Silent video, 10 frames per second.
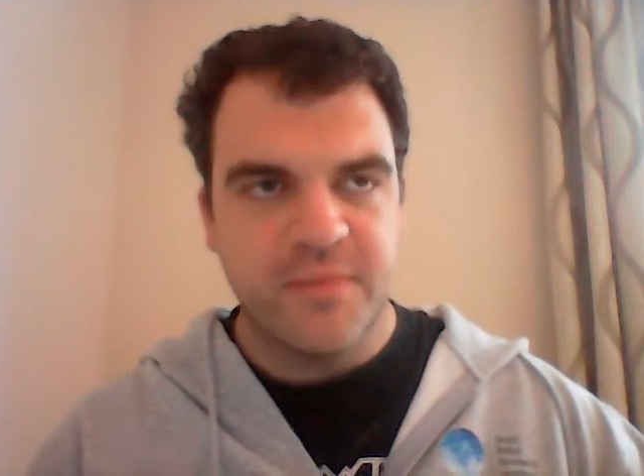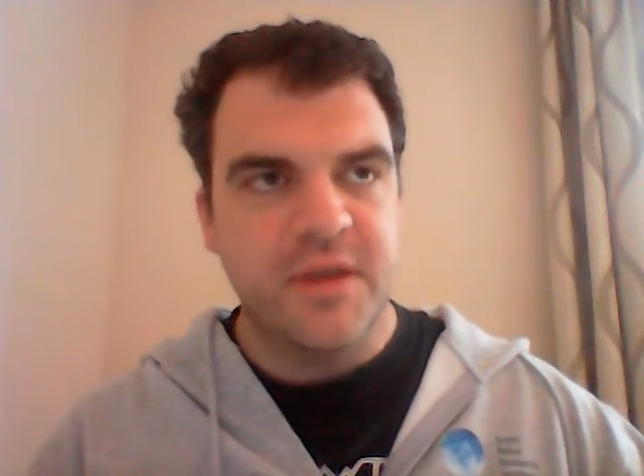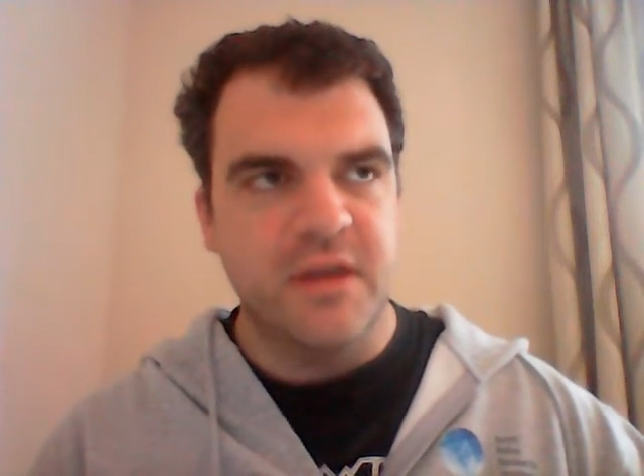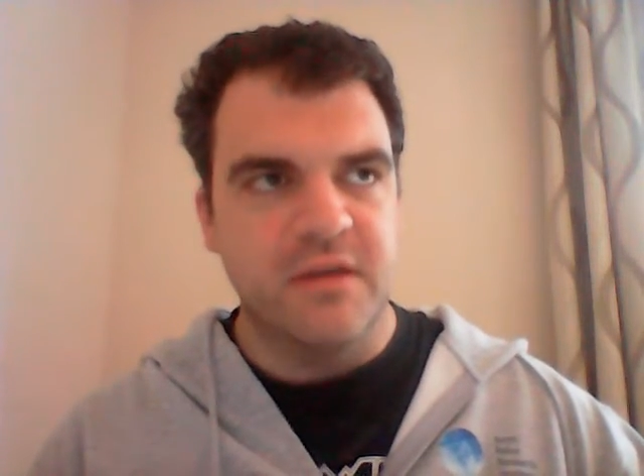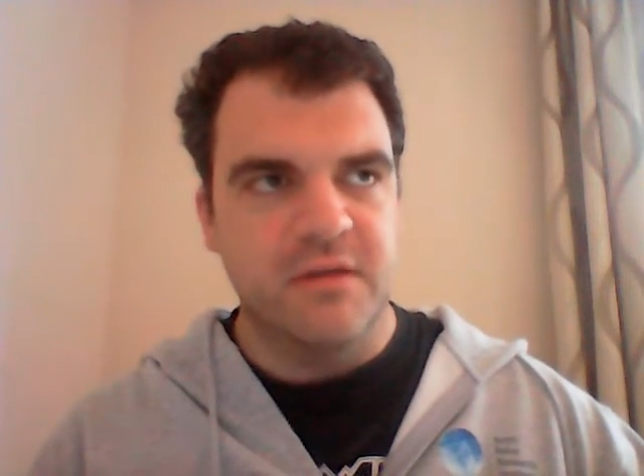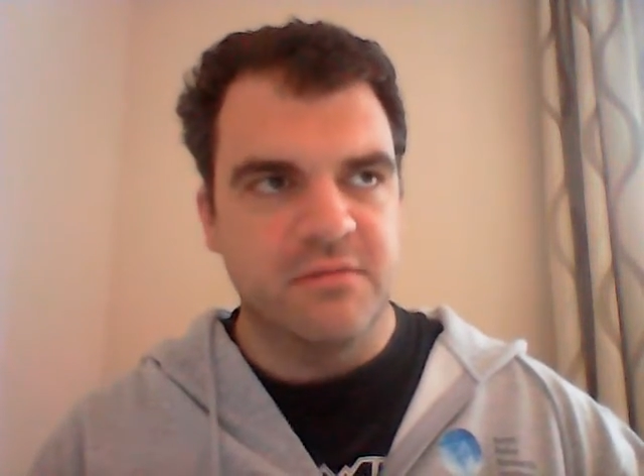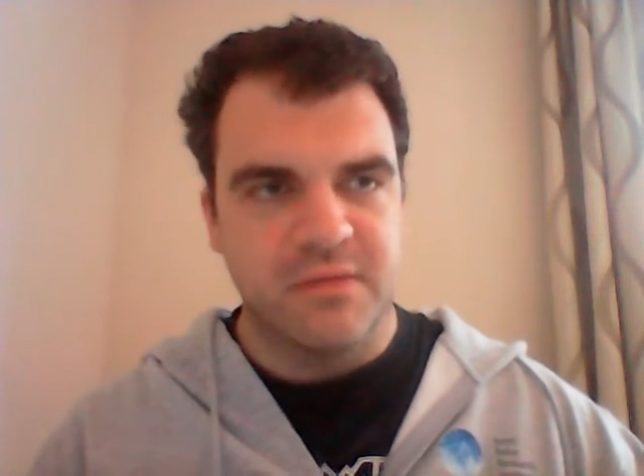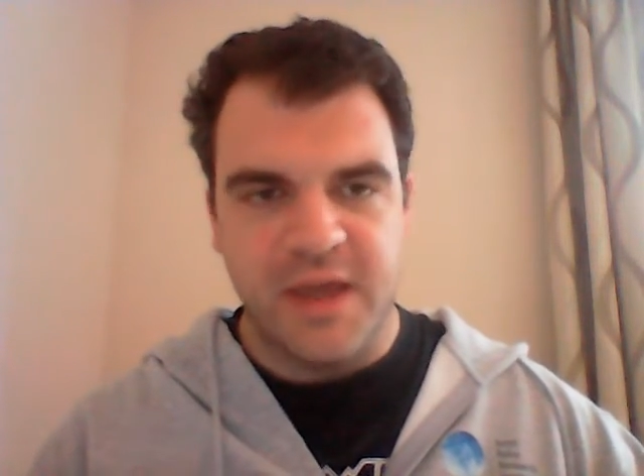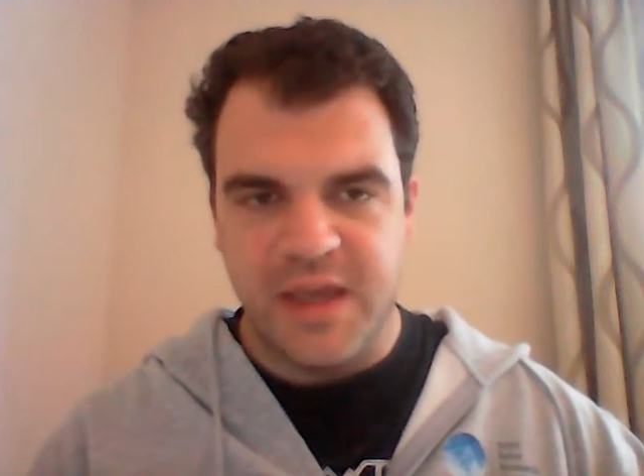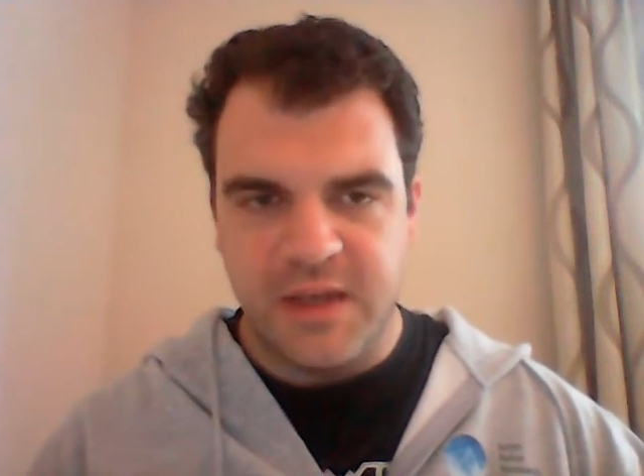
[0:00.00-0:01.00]
He's
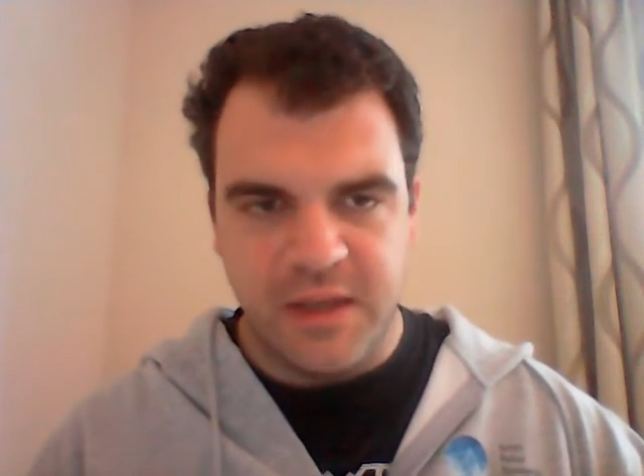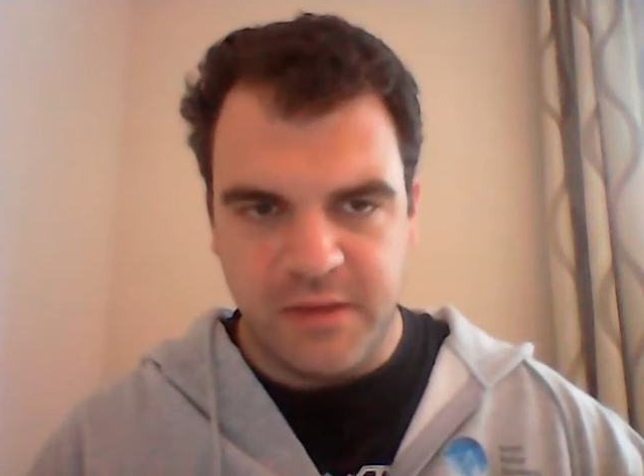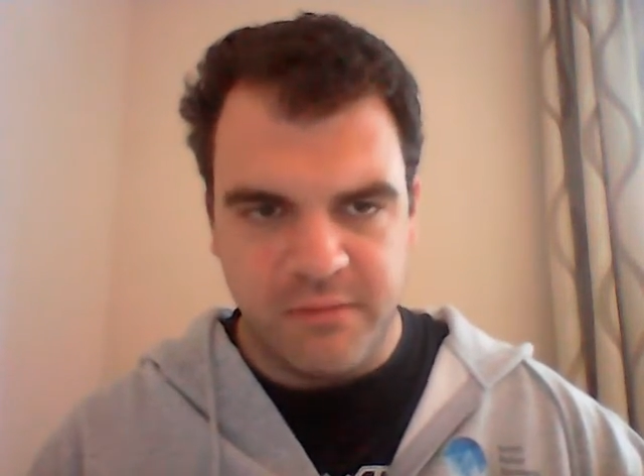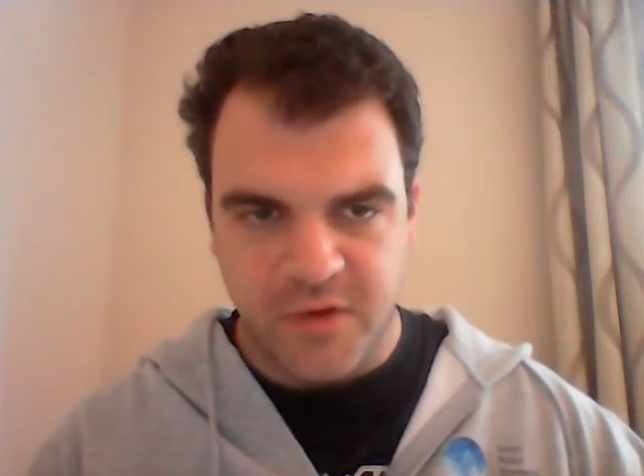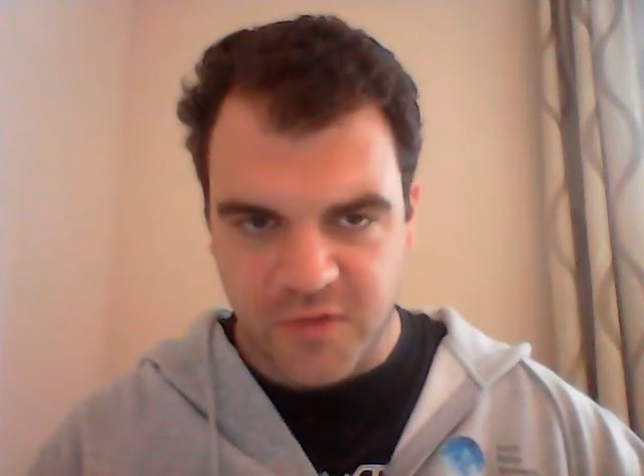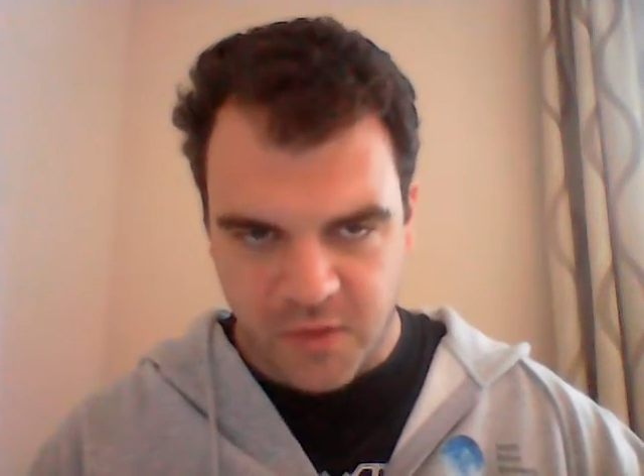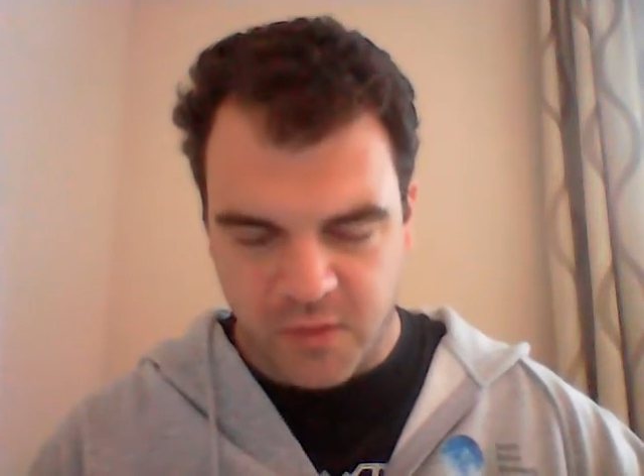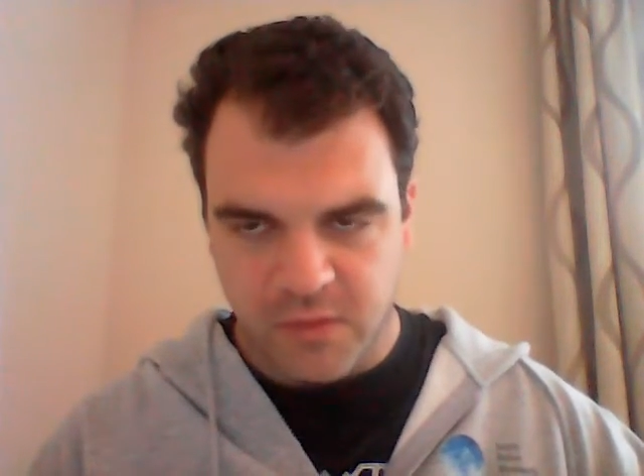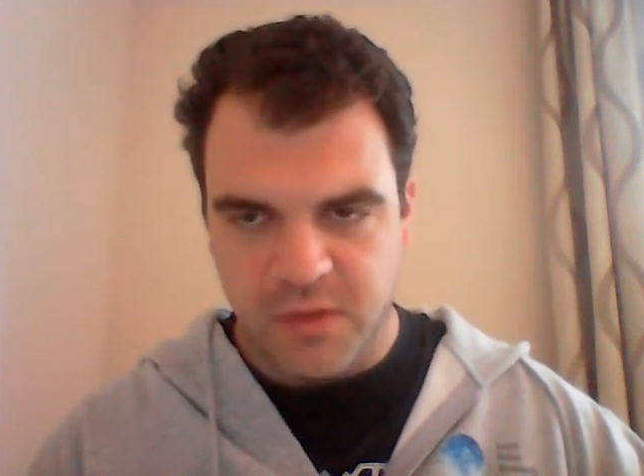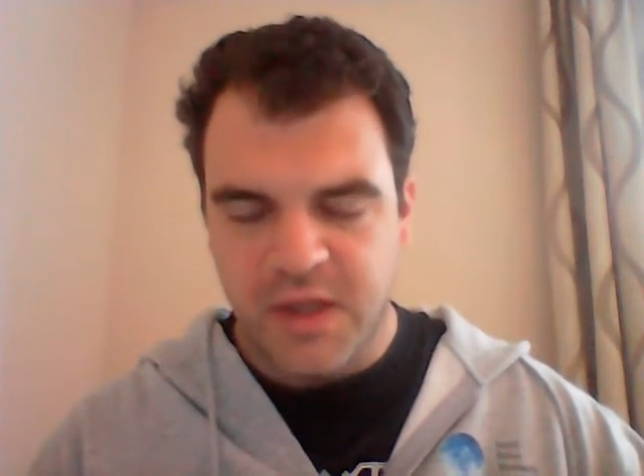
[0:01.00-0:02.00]
80 years
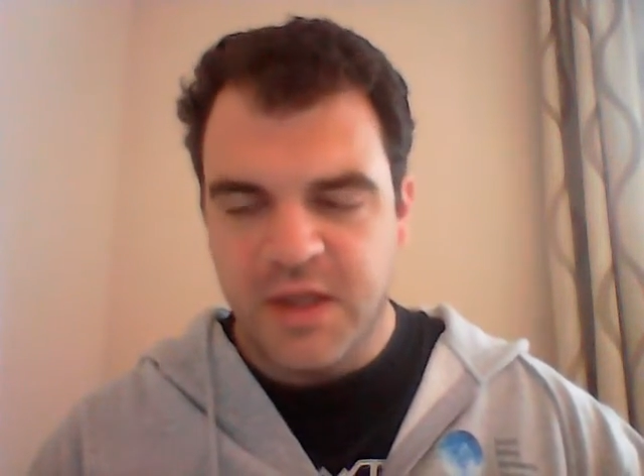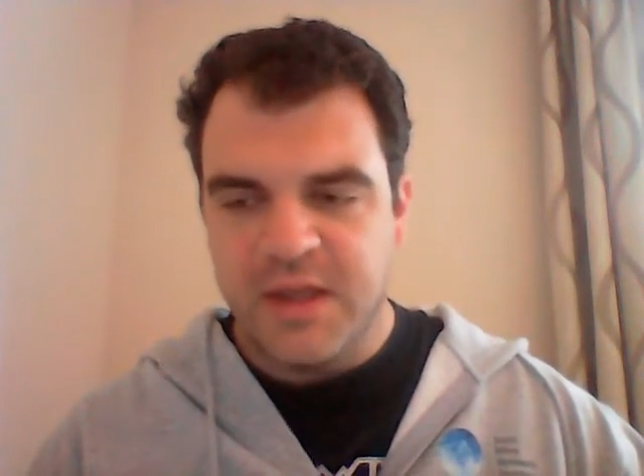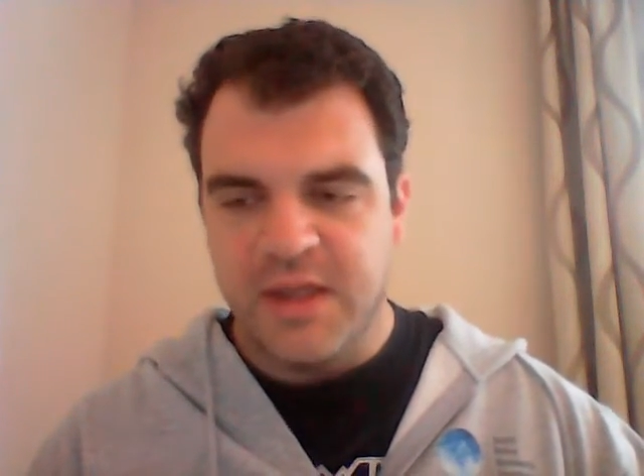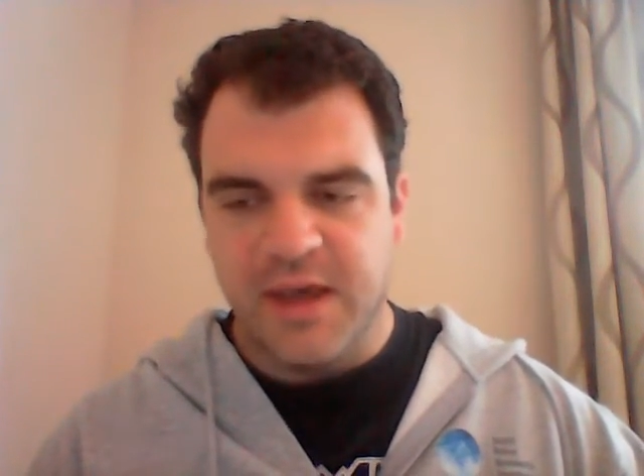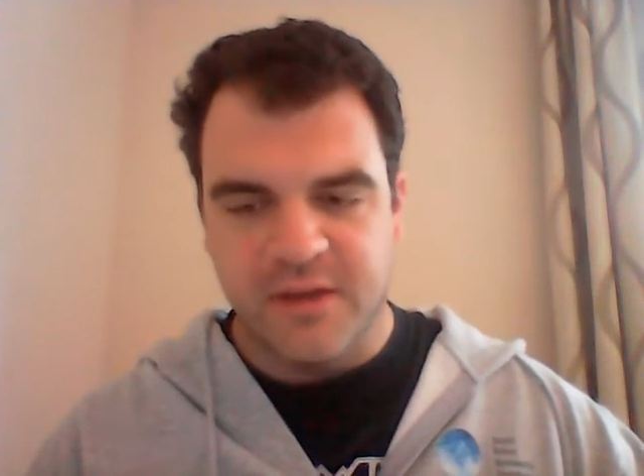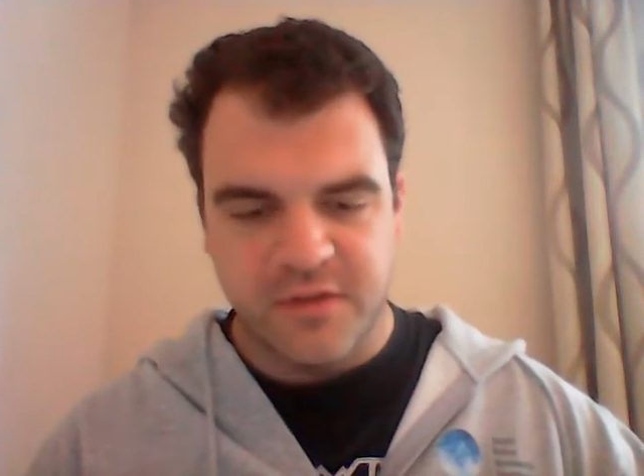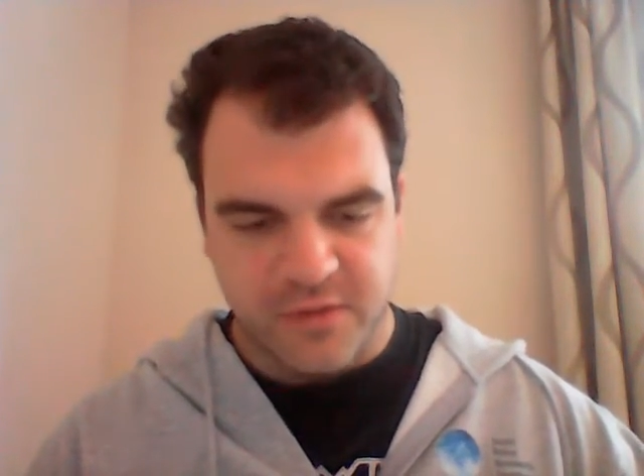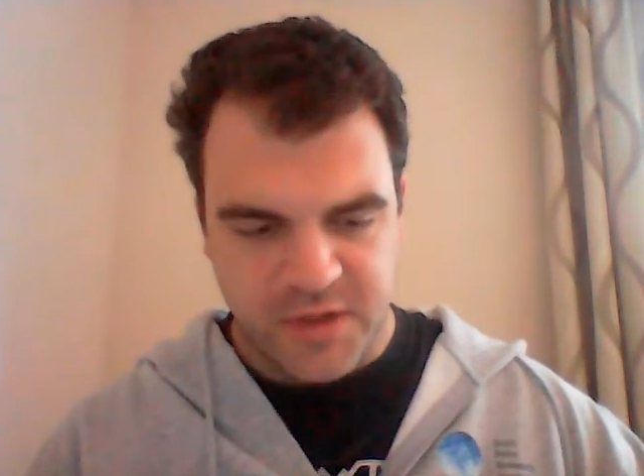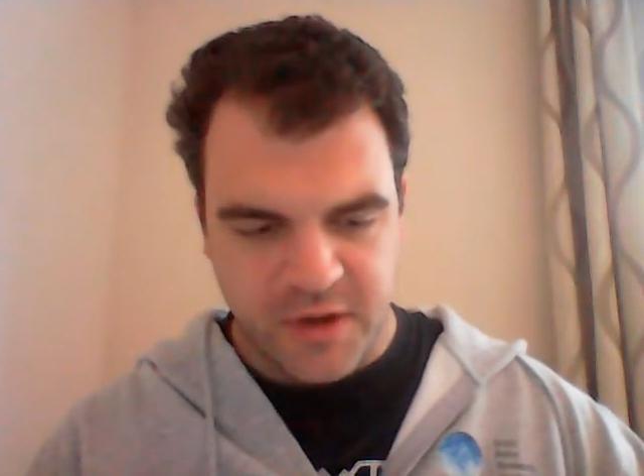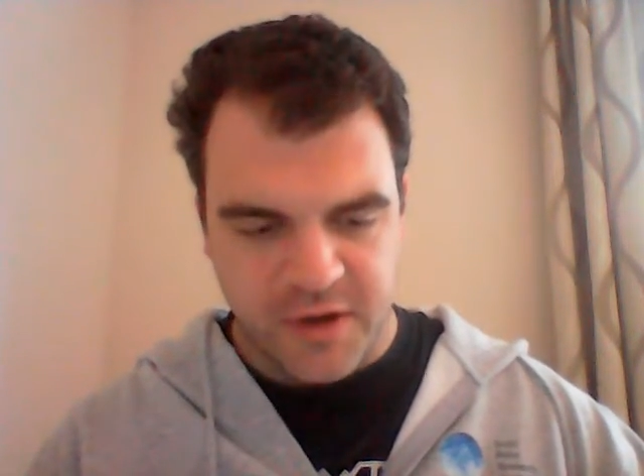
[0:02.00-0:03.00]
old. He has
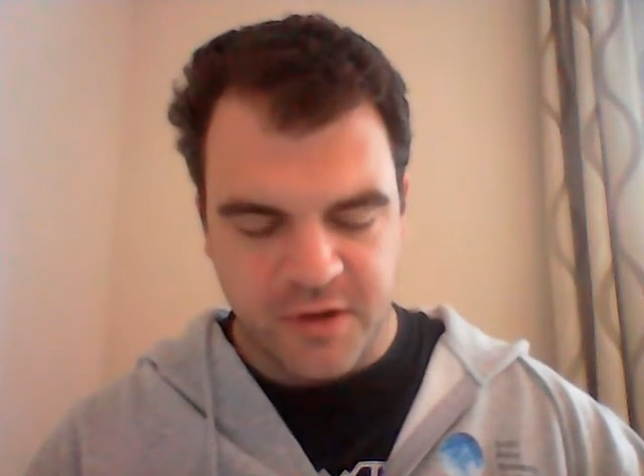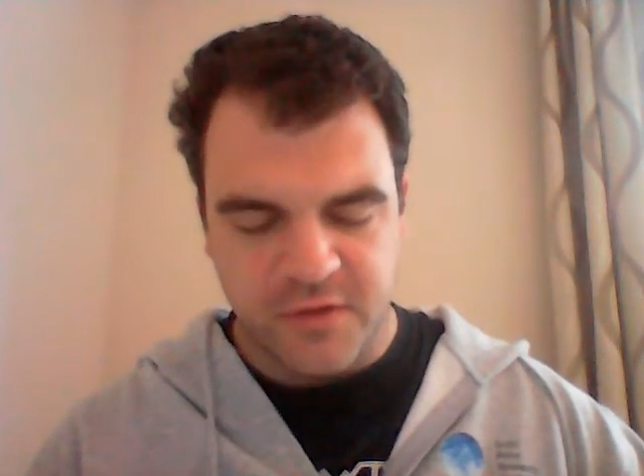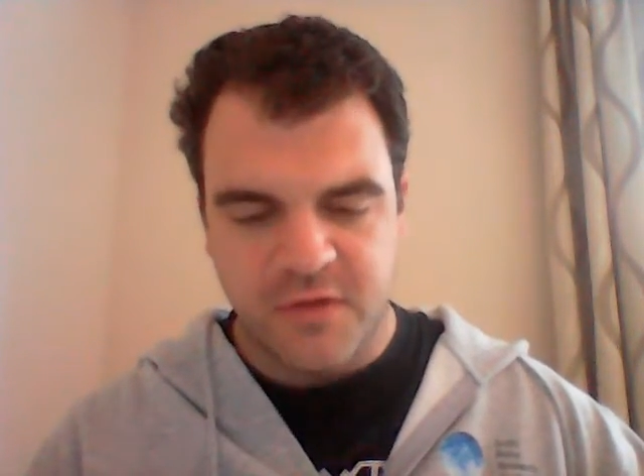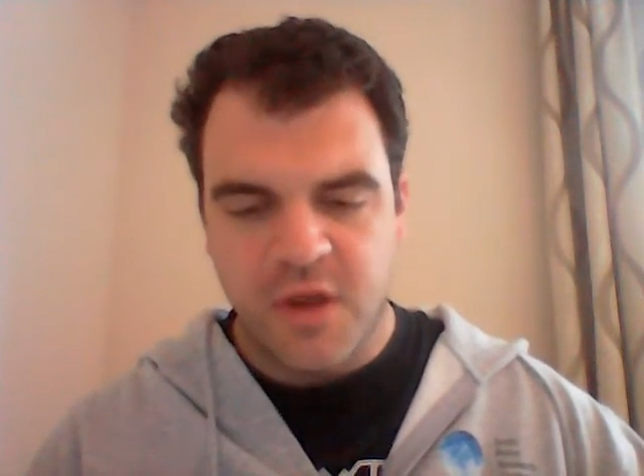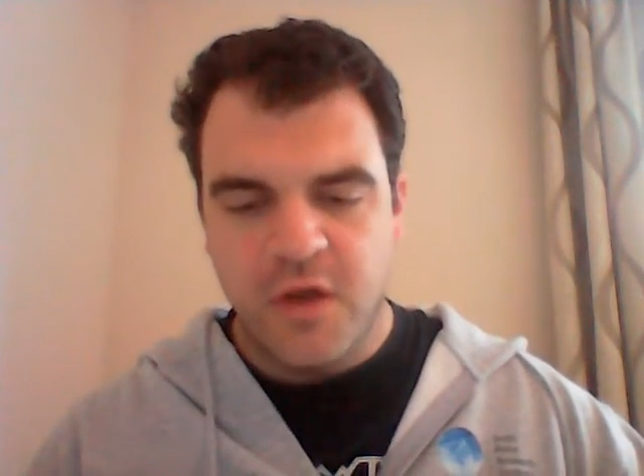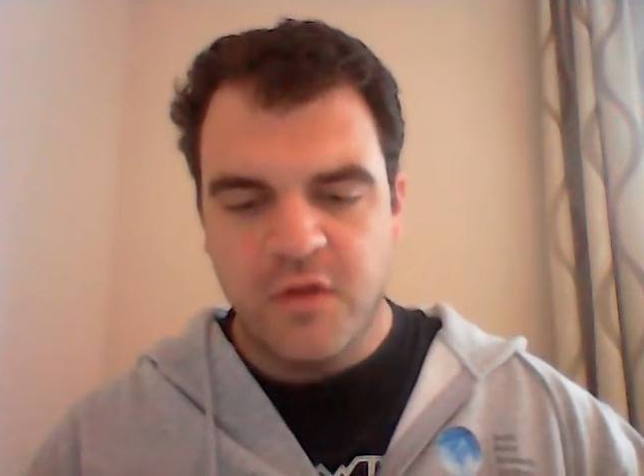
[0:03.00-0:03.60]
three daughters.